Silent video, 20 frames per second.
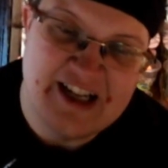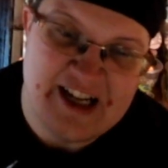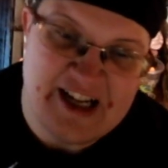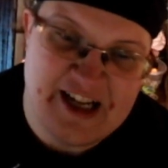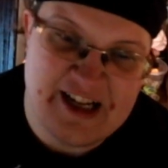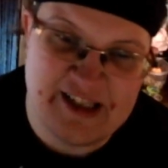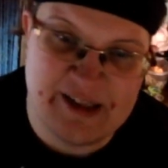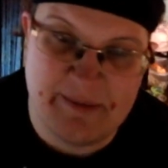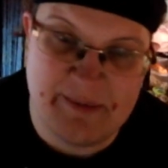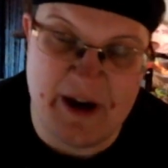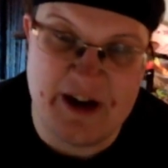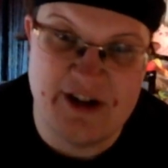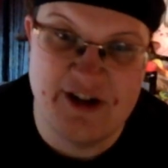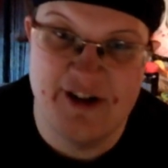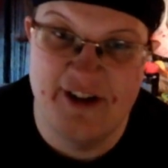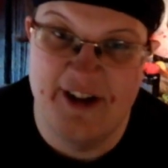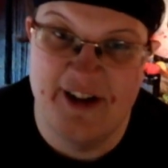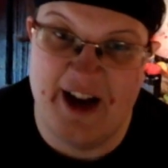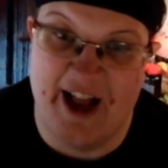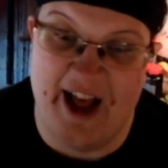
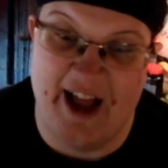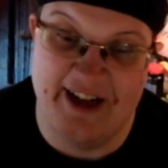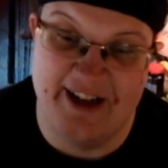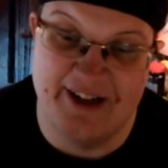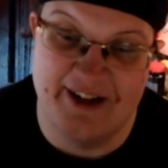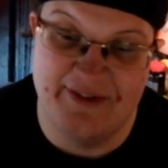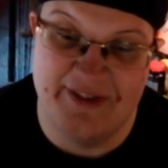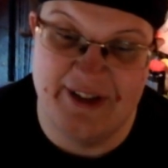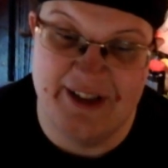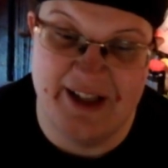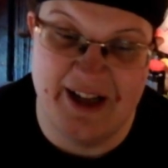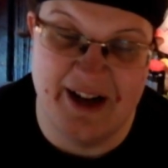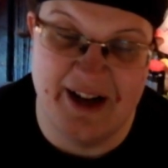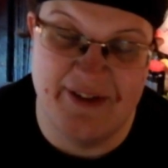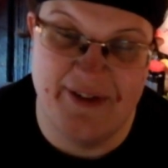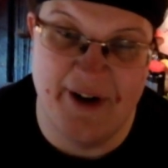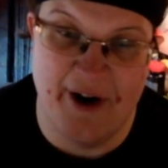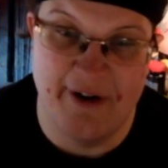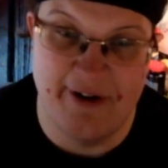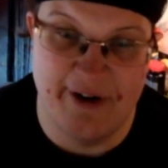Especially not given that
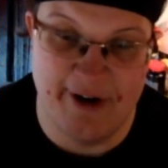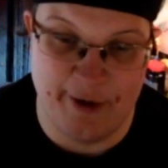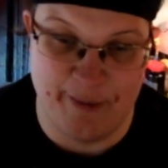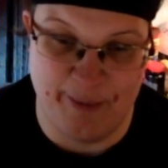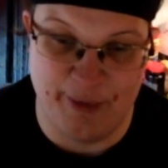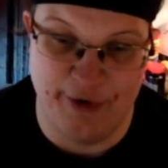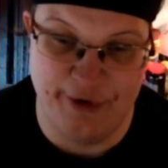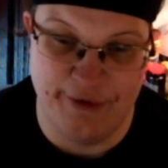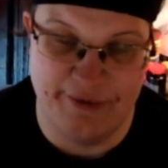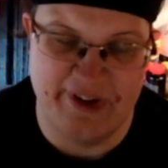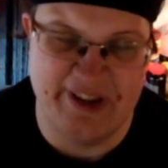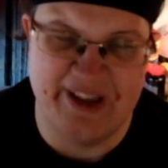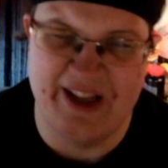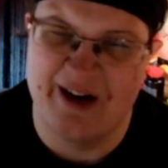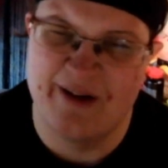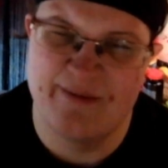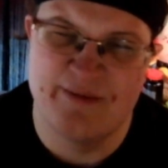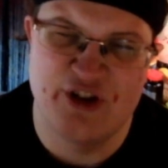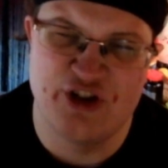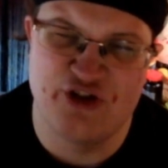I've already proven that
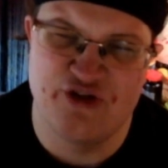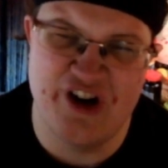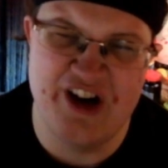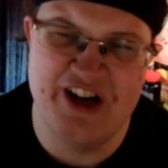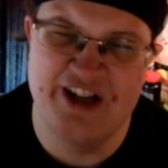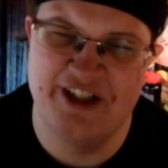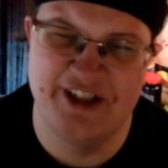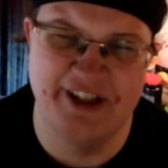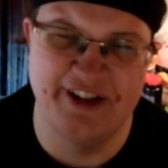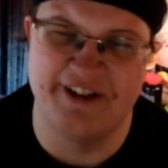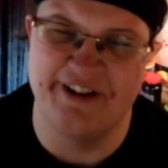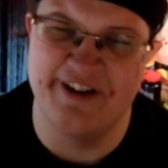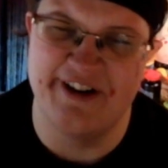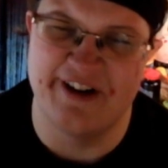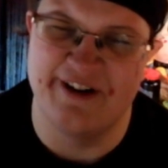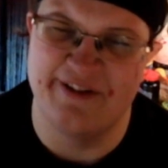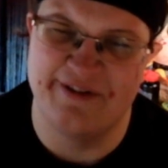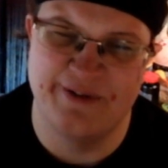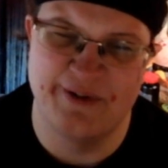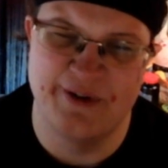I'm strangely good
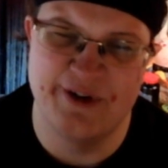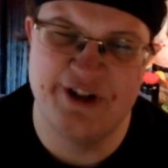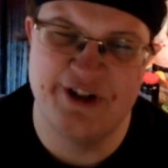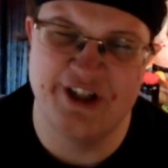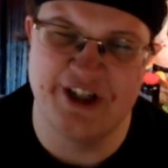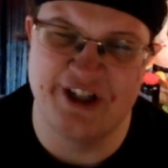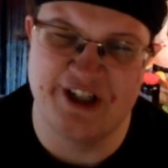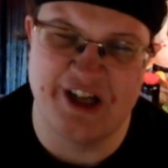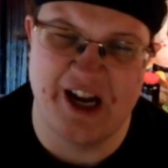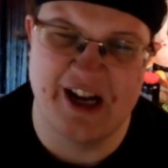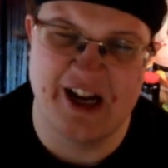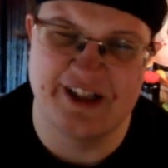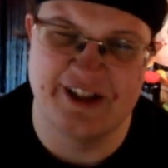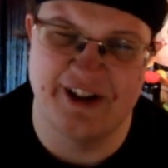at forging Jack's